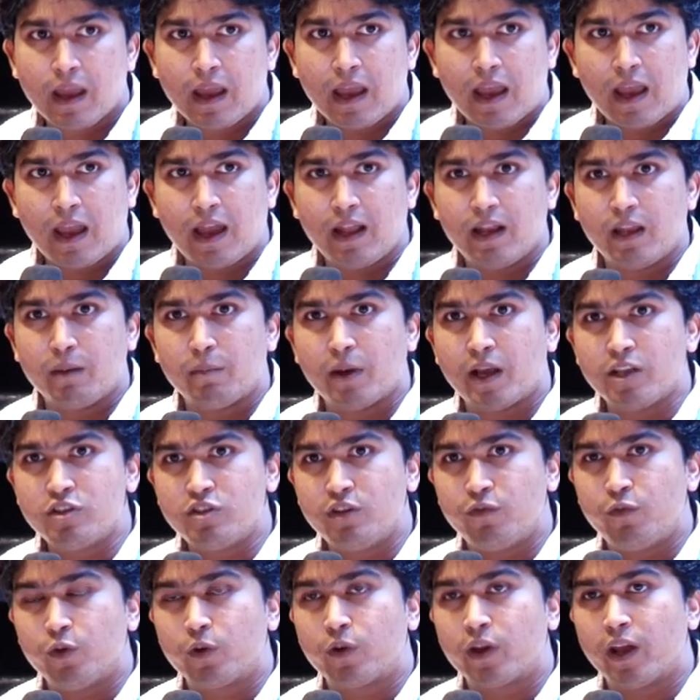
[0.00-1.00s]
And
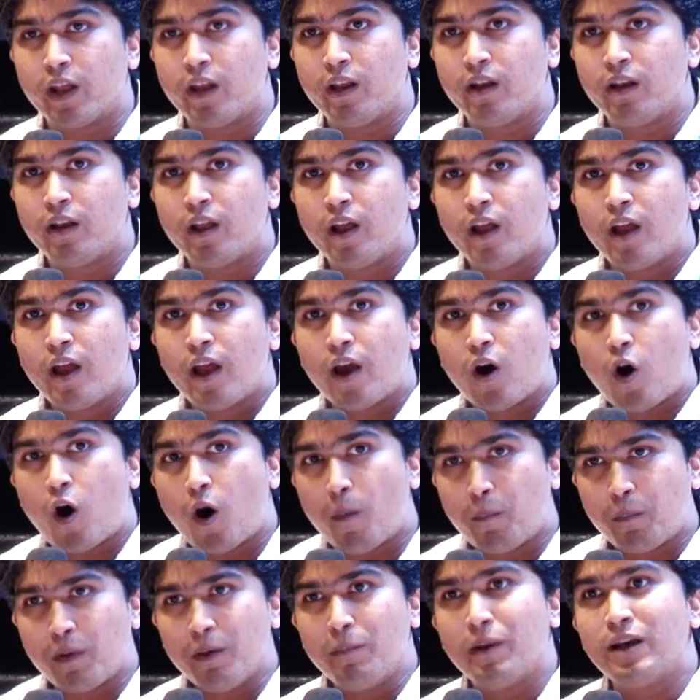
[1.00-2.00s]
imagine if you can
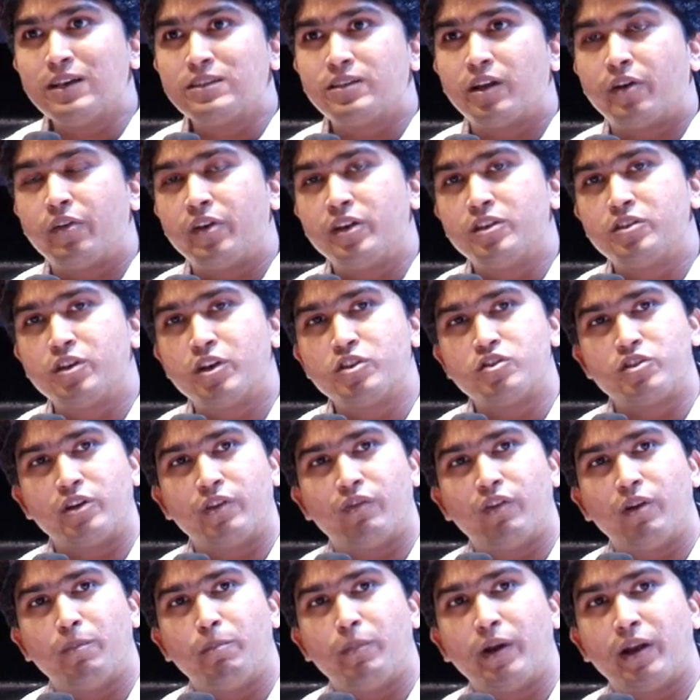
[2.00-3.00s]
optimize that research and
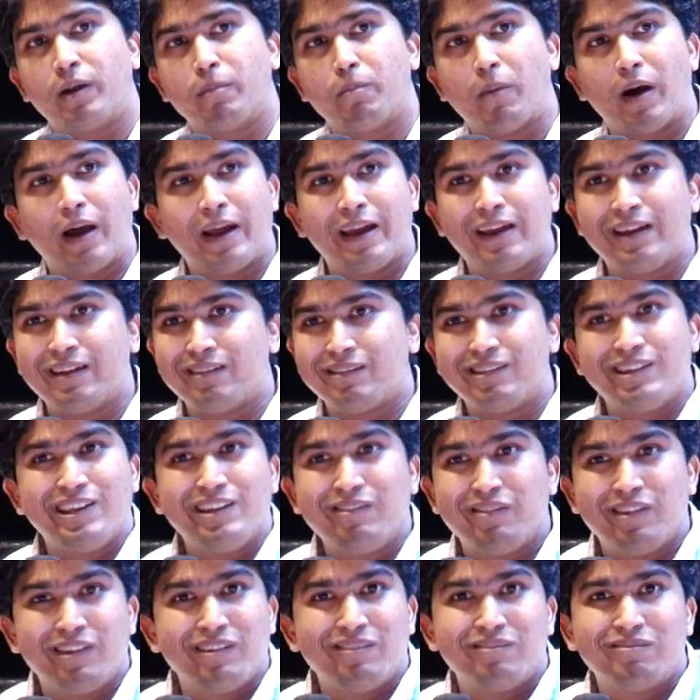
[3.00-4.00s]
development by
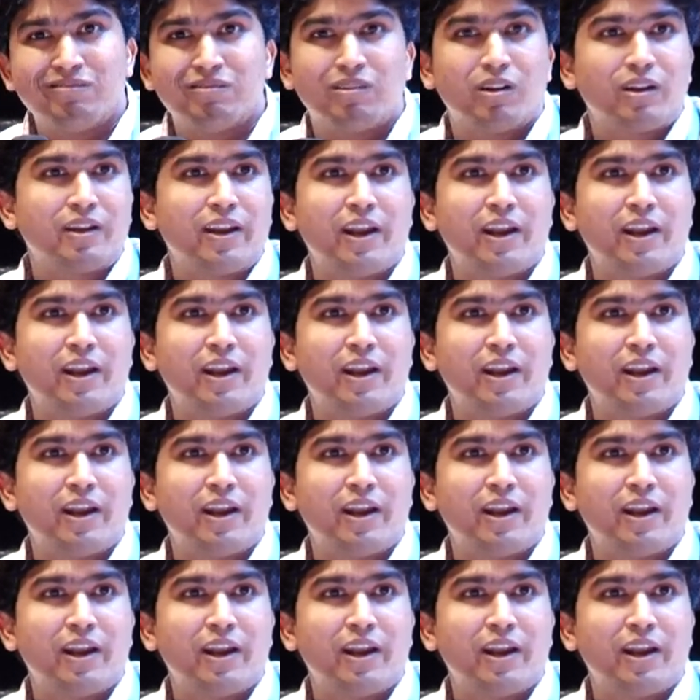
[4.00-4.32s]
even